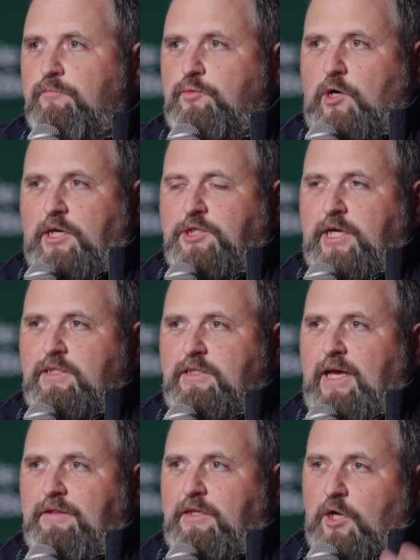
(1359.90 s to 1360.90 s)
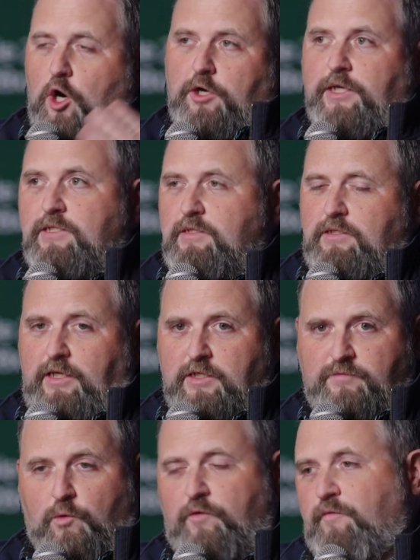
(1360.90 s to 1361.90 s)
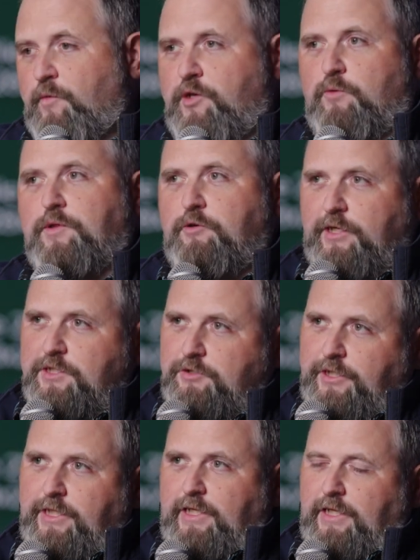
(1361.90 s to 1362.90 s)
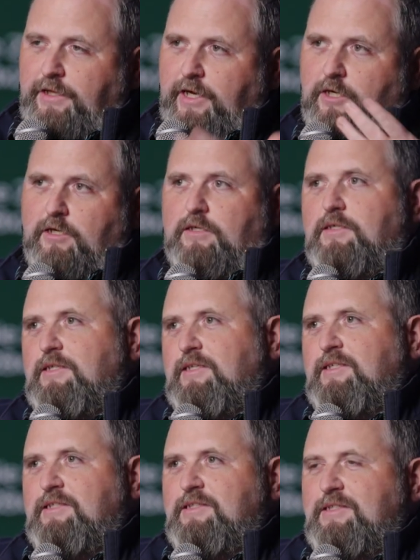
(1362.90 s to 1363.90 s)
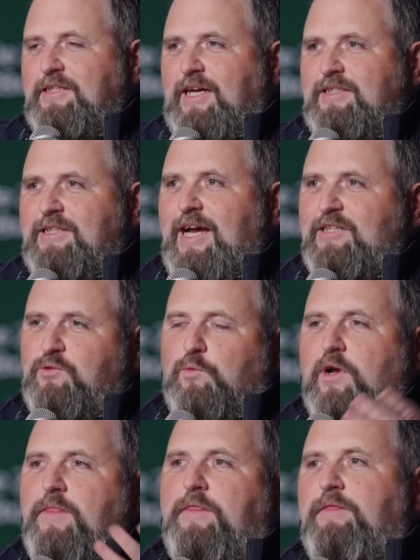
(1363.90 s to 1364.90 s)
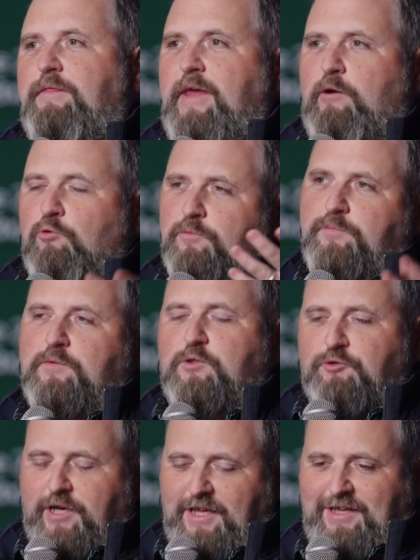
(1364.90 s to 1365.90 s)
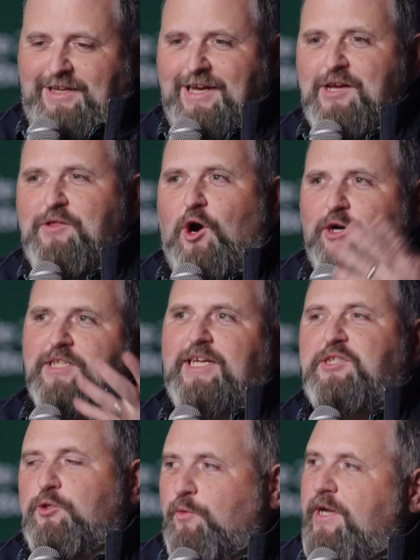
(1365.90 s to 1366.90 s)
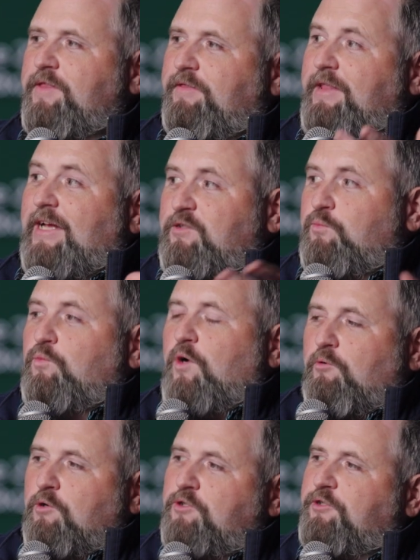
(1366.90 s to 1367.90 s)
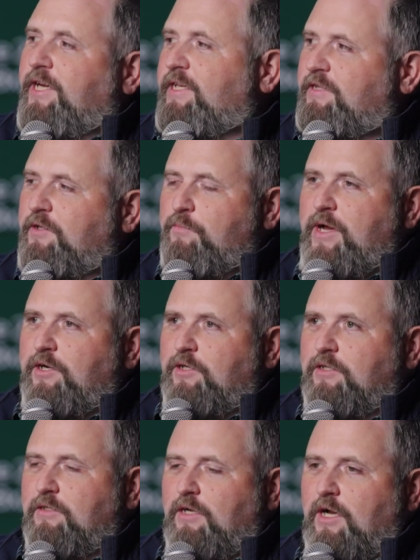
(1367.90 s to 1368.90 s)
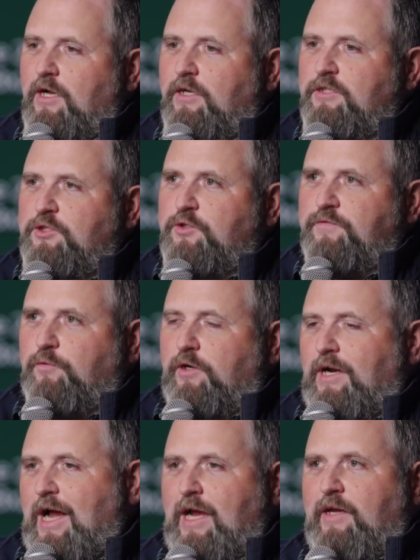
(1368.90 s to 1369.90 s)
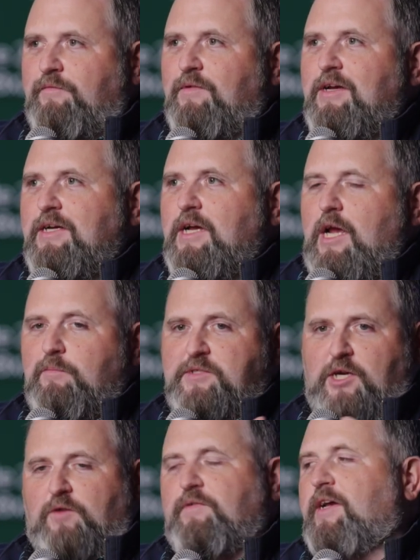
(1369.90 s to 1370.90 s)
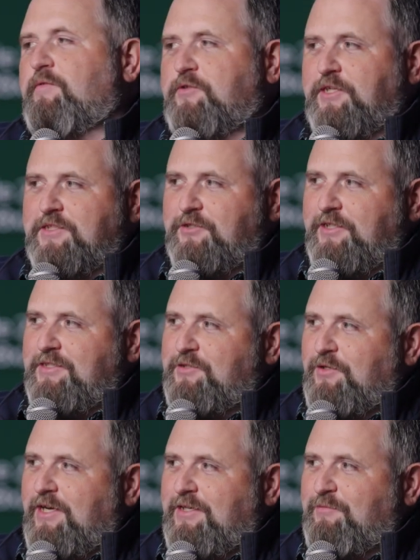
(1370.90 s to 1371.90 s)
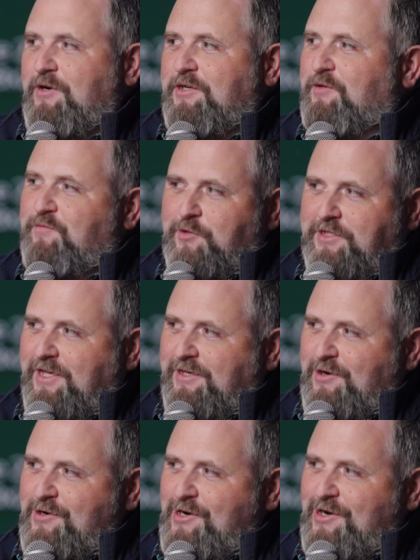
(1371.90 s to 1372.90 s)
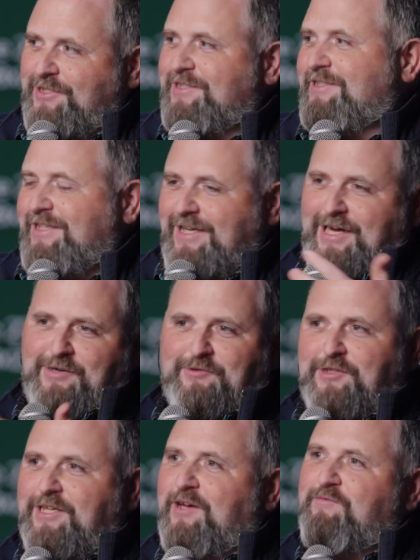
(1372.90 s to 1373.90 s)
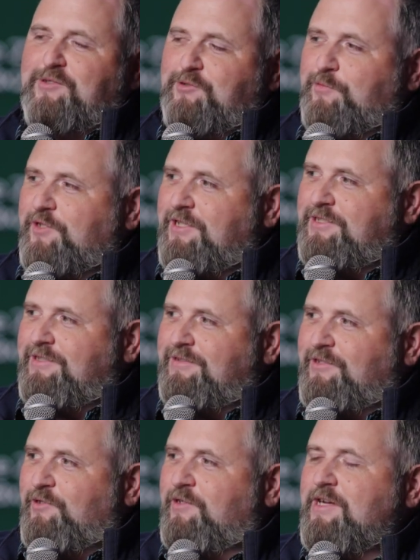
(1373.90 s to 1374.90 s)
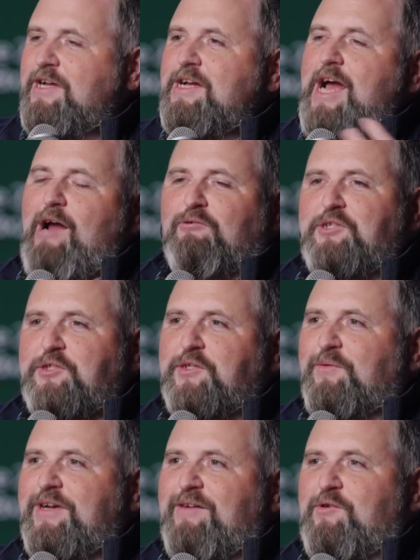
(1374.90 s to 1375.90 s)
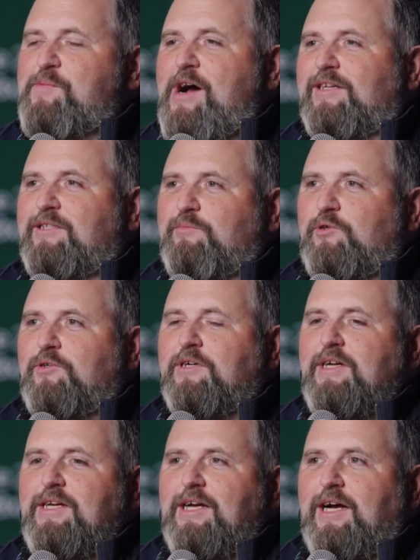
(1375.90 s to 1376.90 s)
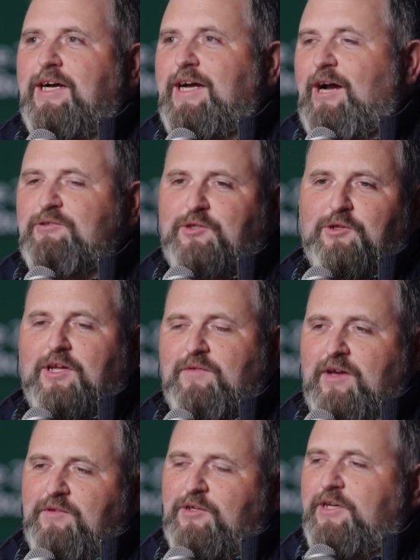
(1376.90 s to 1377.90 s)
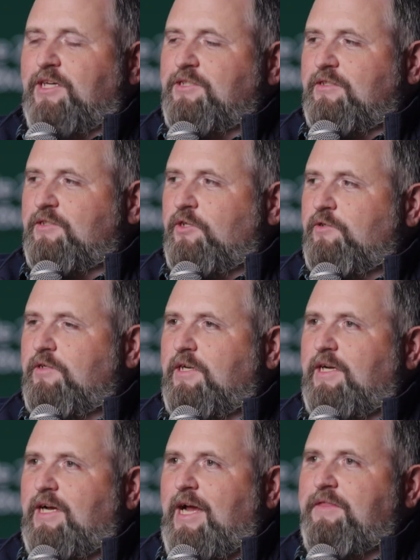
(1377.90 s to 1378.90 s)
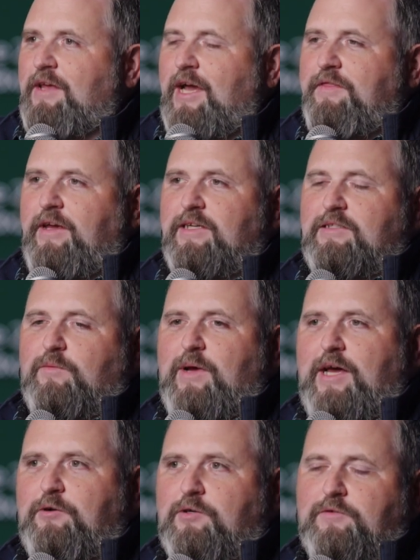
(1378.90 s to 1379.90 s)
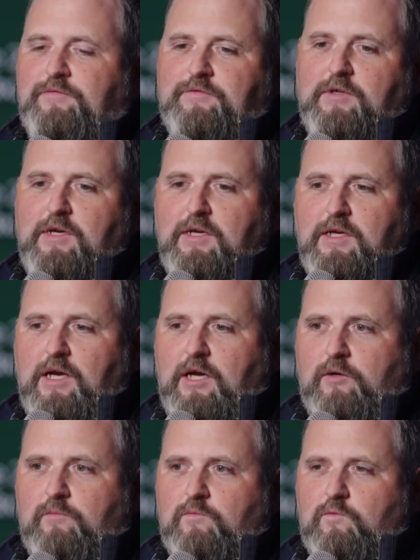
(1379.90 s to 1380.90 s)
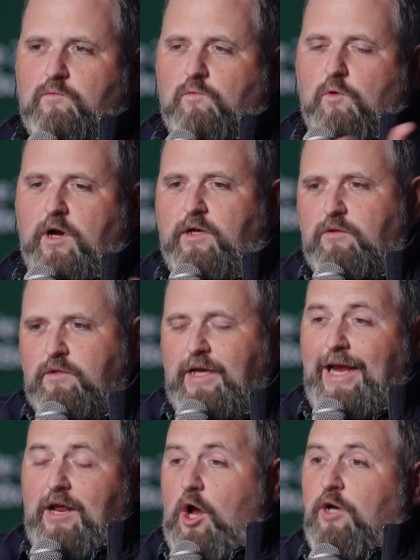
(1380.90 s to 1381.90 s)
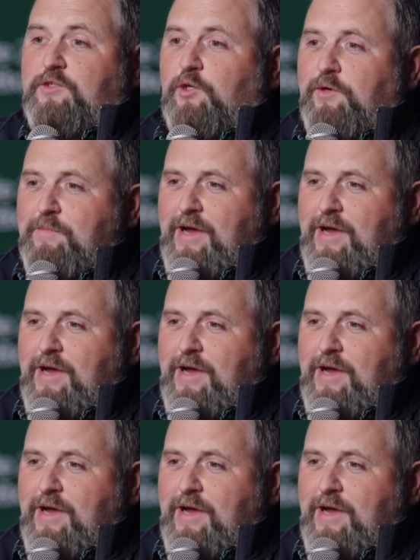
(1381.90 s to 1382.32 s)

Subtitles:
projects that the artist is more familiar with green screen, and that's what they will create. The artist that you're with, that's what will create the better use for it. I am terrified of green screen, so I want to avoid that at all costs. And I really love virtual production, so I will use it whenever possible. I also love on location. So I think it's a matter of what also it